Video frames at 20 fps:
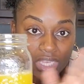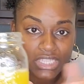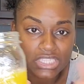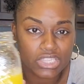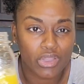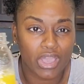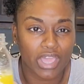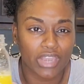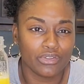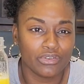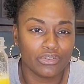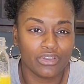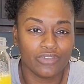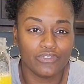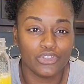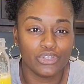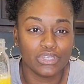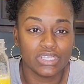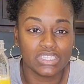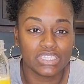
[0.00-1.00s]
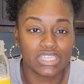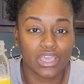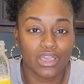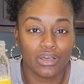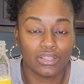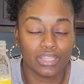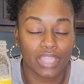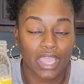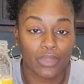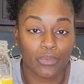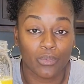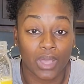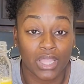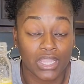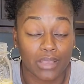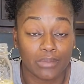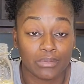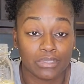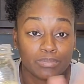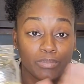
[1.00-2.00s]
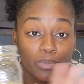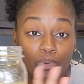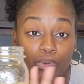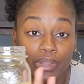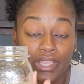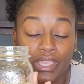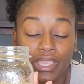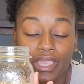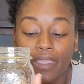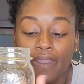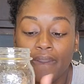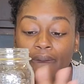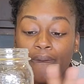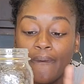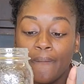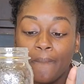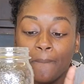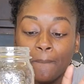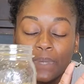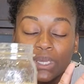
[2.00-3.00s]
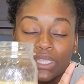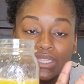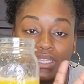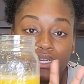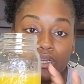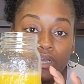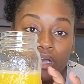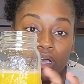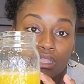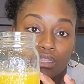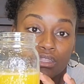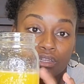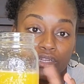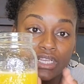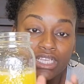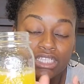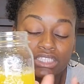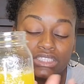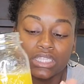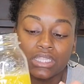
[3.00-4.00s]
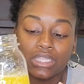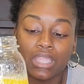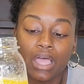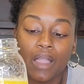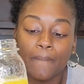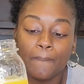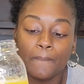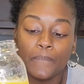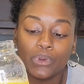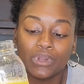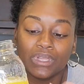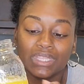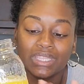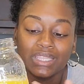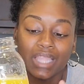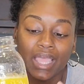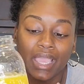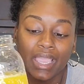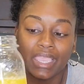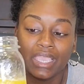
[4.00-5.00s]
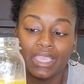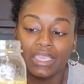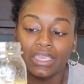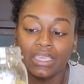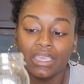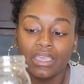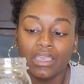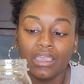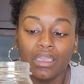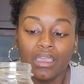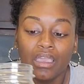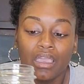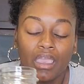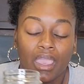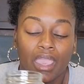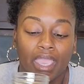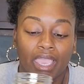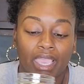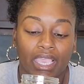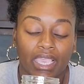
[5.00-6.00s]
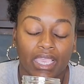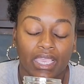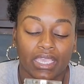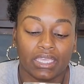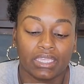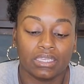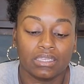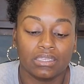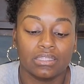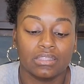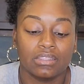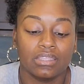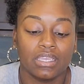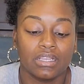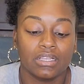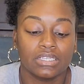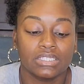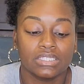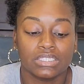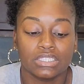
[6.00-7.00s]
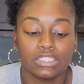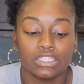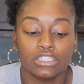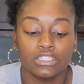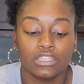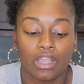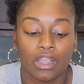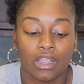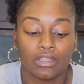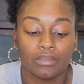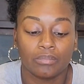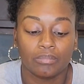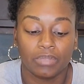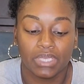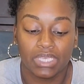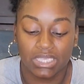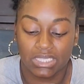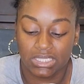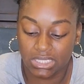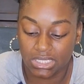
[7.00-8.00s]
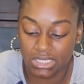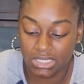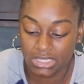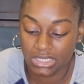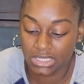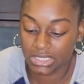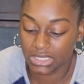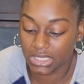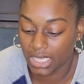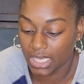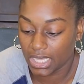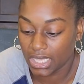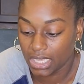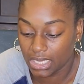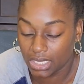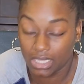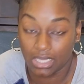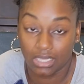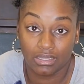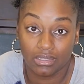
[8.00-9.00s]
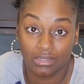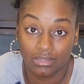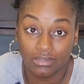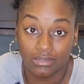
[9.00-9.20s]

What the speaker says: So I don't know if you can tell like while I was pouring it, but the color is a lot more light and there's dark pieces in it.